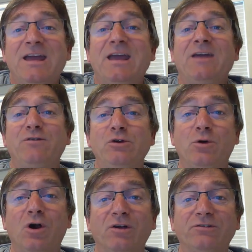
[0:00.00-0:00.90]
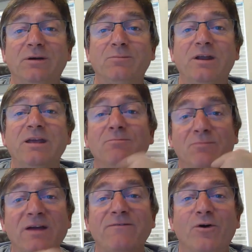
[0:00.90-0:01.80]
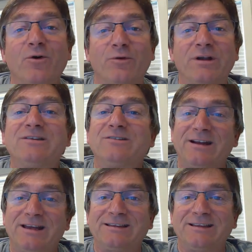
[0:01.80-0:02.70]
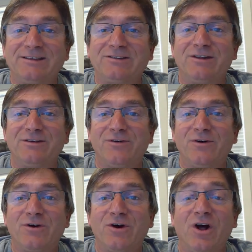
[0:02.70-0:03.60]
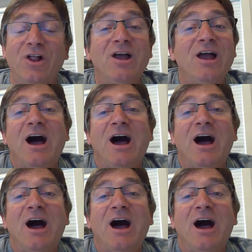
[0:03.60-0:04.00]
If you call somebody, my phone rings and I get to listen to the phone call.